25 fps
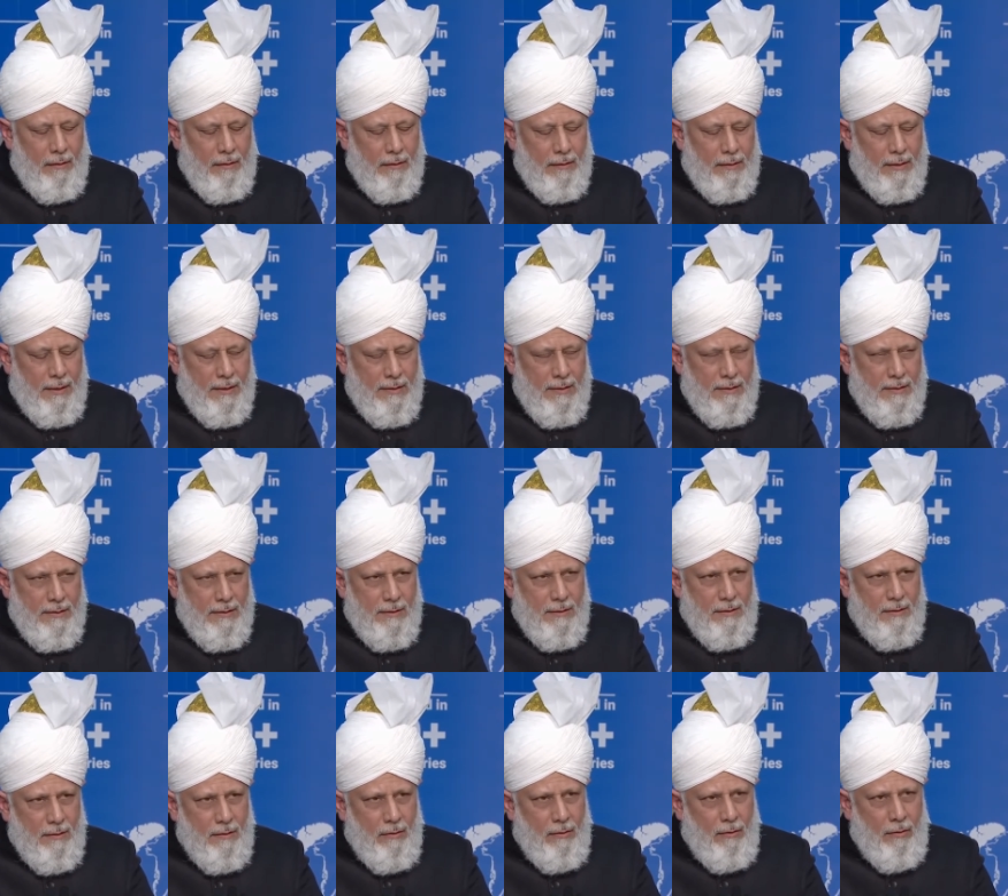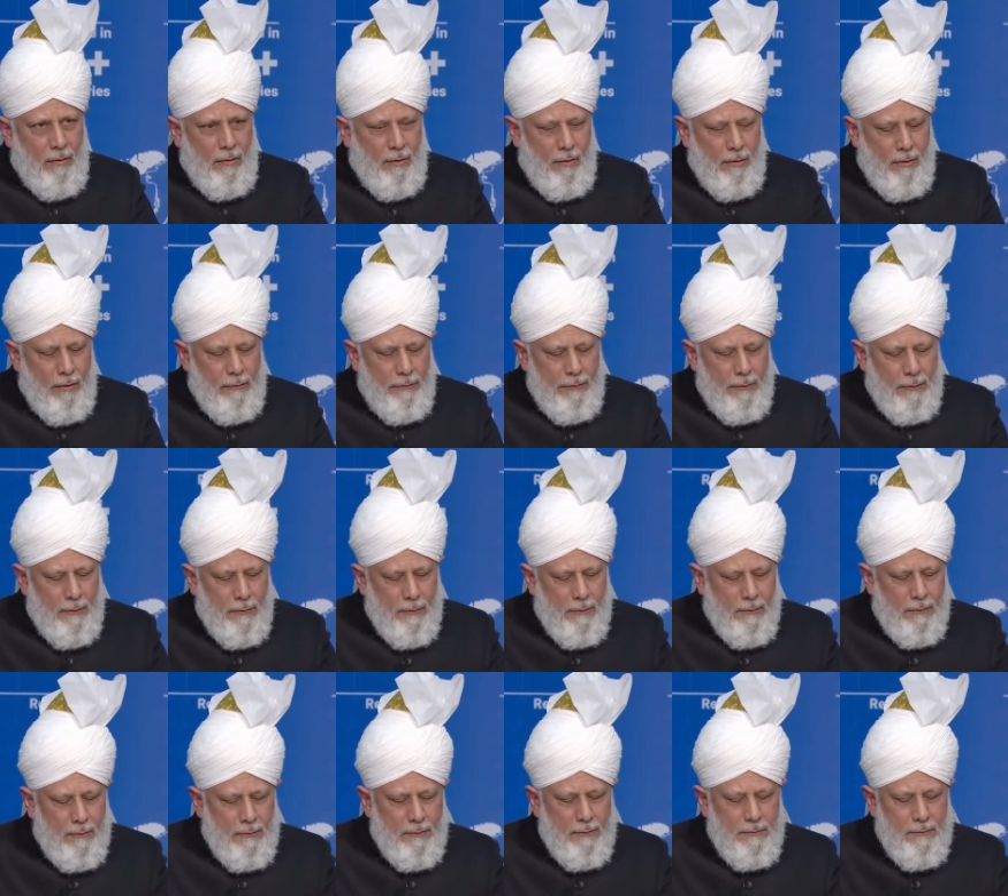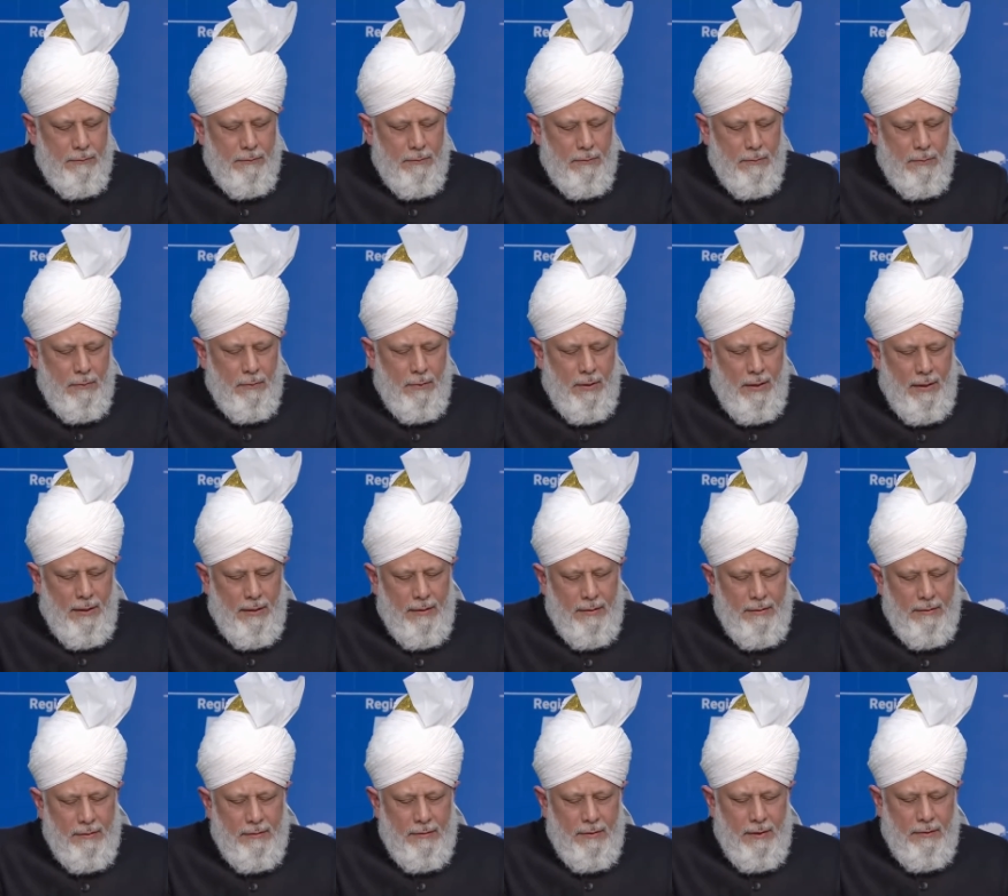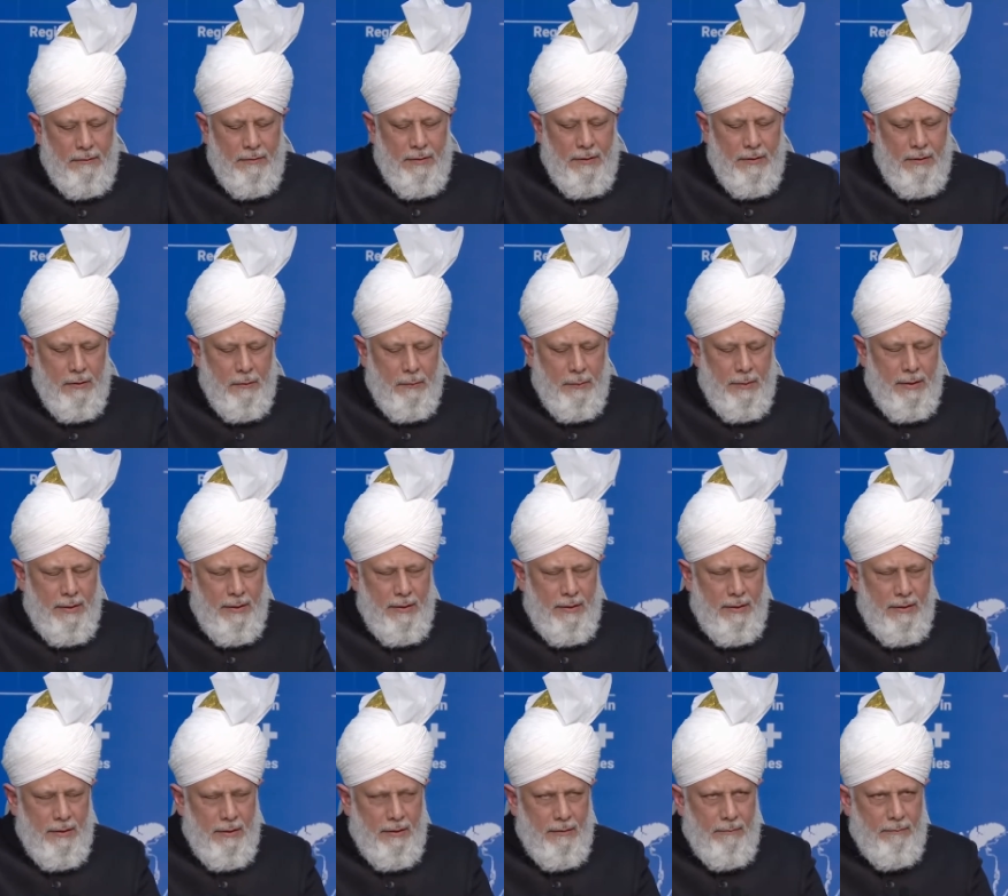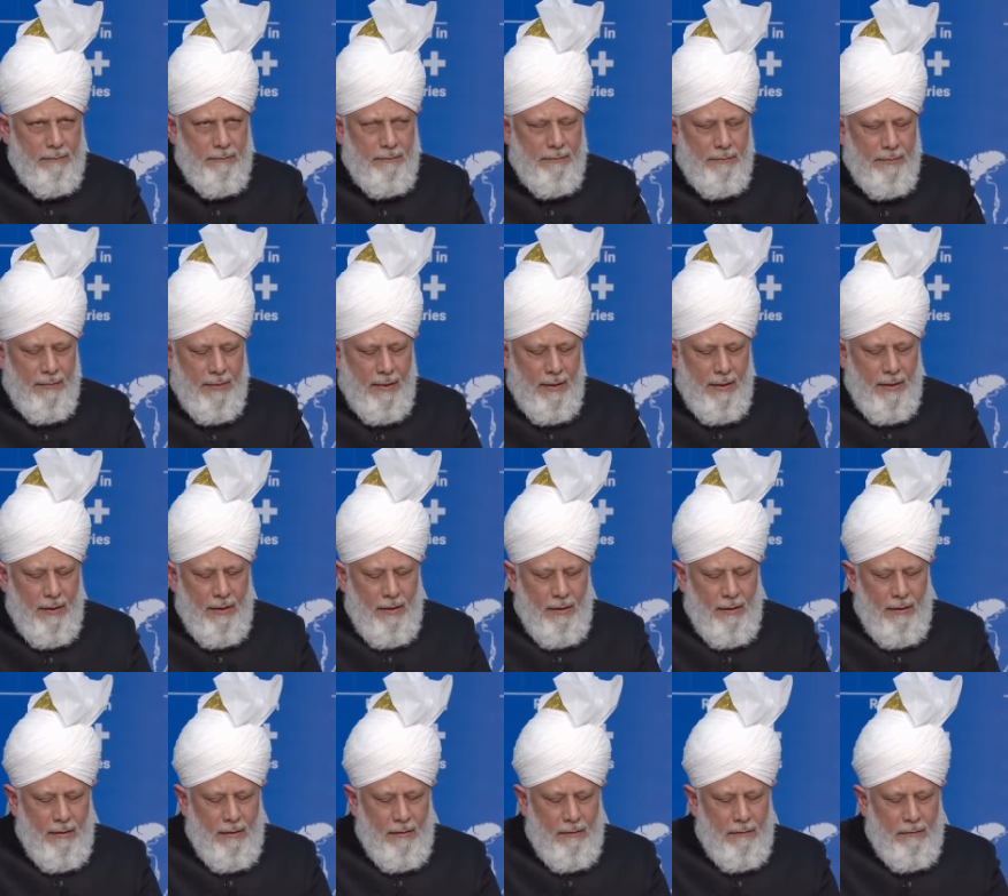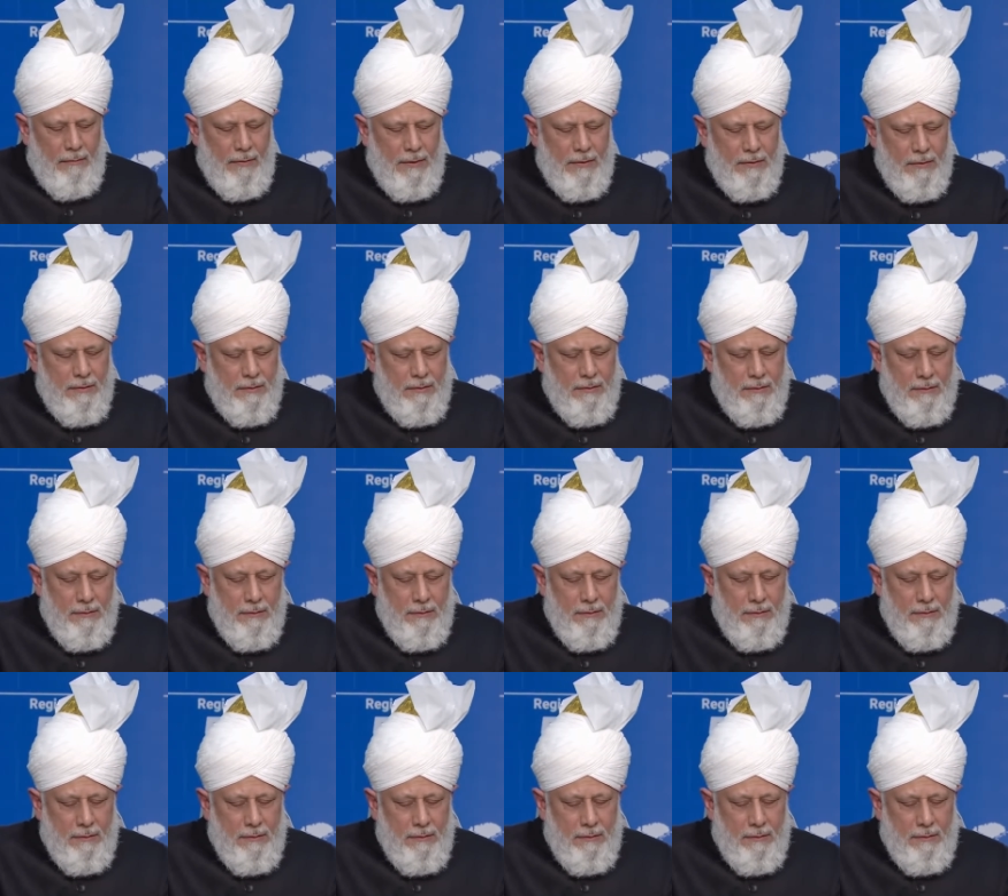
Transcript: Thus, all of you who are serving the humanity, first